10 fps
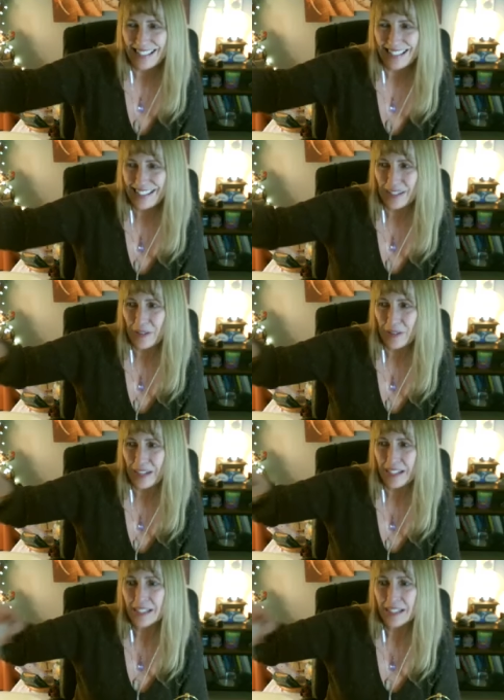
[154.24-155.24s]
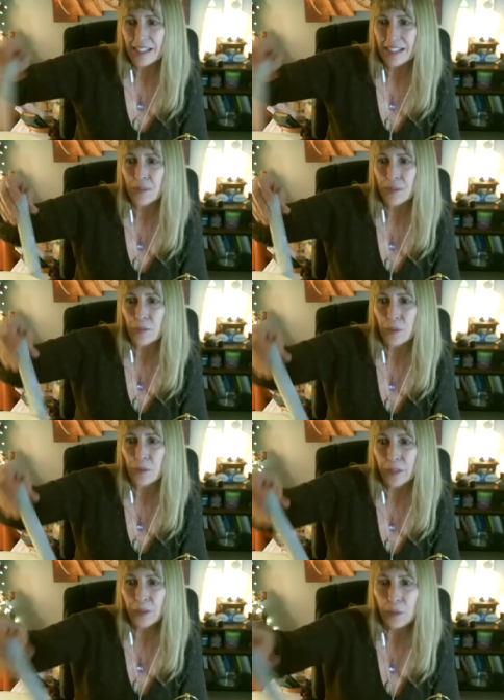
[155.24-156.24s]
So it is
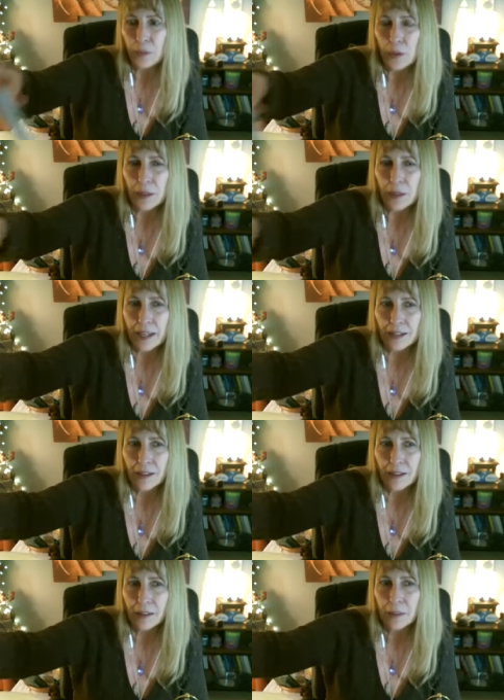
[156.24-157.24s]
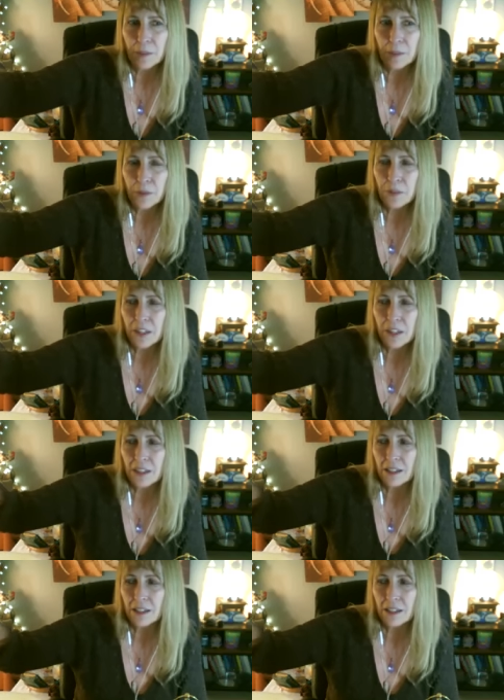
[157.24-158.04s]
really cool, and a lot of people think